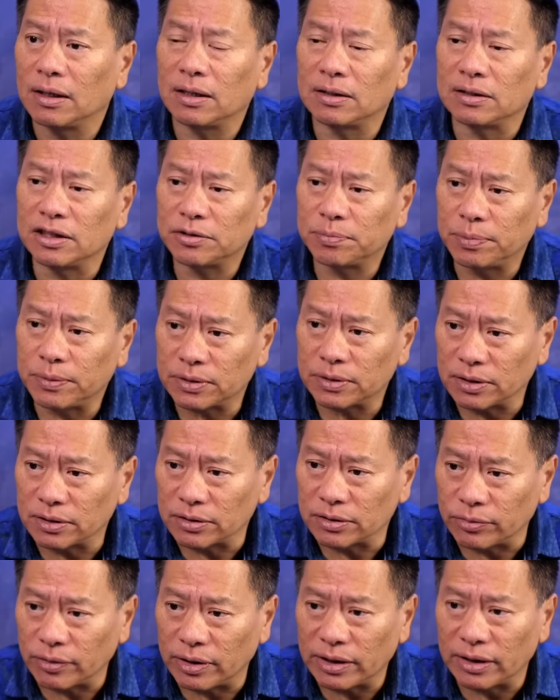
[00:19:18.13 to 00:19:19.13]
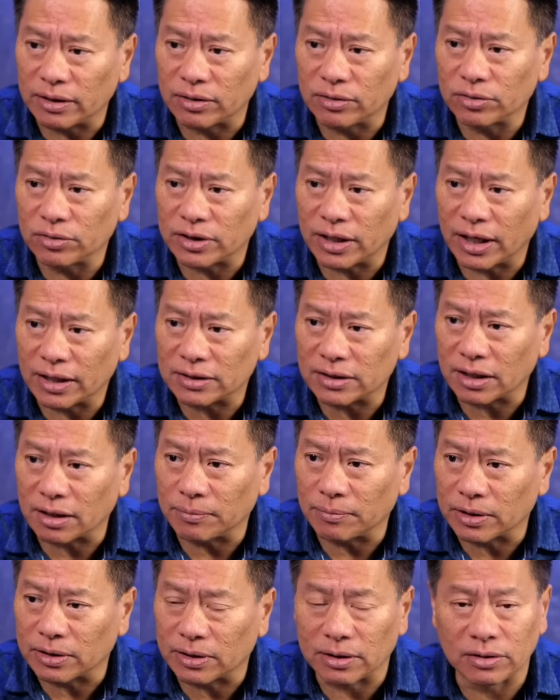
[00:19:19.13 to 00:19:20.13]
Oh, this person is really enthusiastic
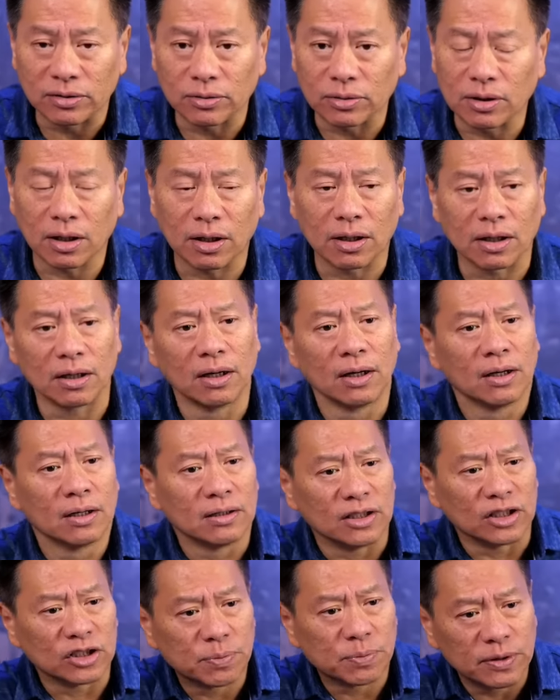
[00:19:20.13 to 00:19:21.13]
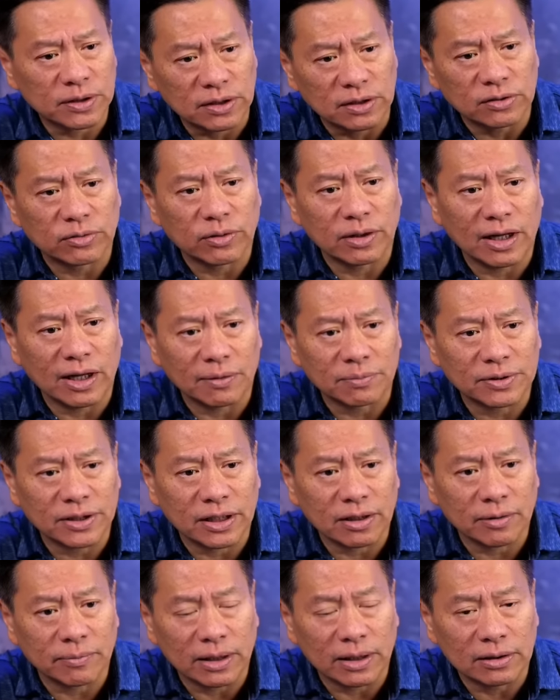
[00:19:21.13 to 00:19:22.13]
about their new car. This person is really
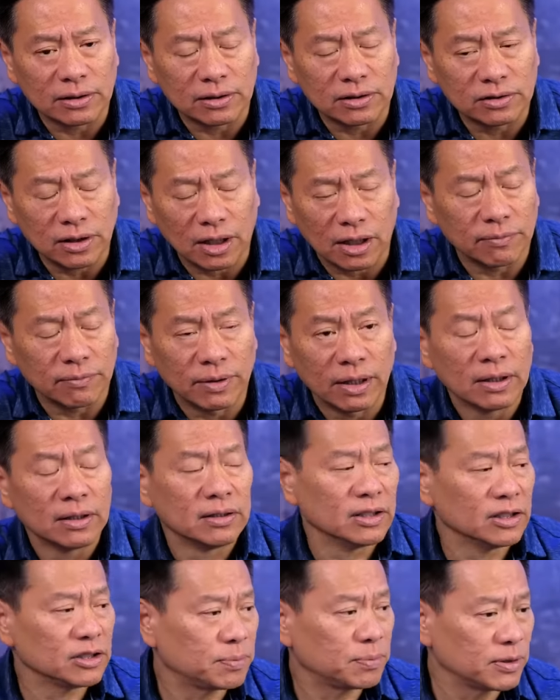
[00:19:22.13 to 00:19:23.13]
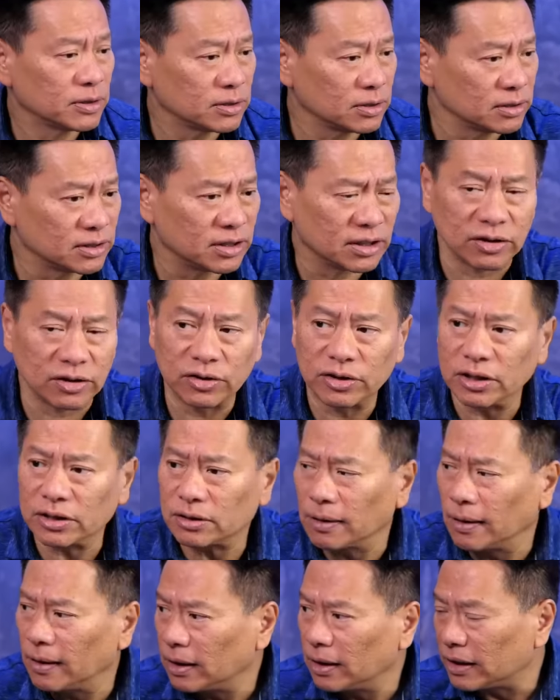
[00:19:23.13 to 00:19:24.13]
upset about their job. This person is
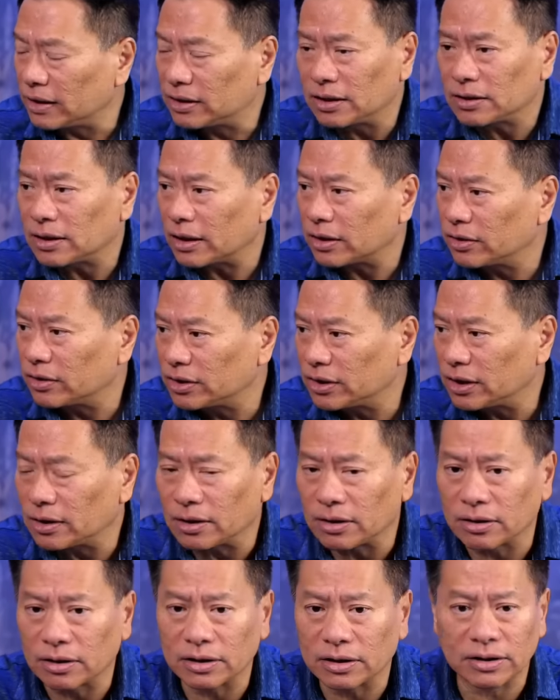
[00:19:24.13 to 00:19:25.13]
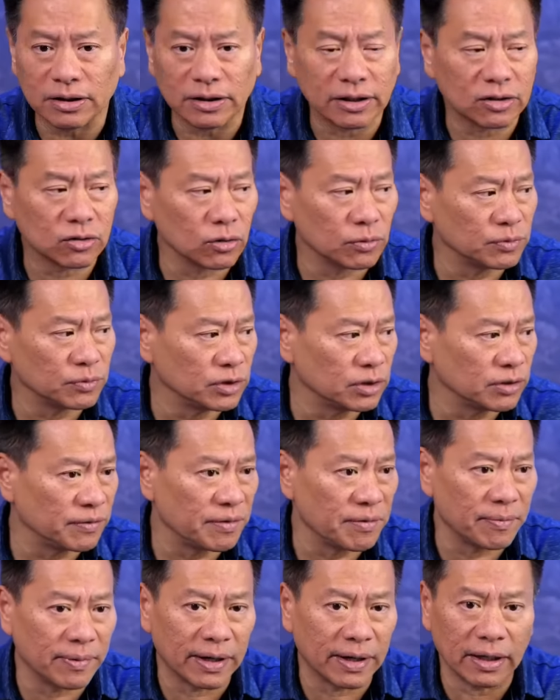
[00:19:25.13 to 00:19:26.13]
this. It's just like you sit there, you just get to observe
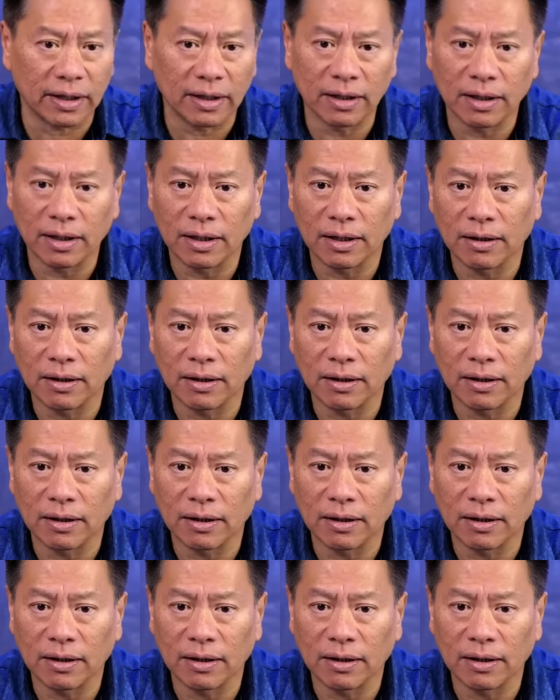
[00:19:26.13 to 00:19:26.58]
everybody.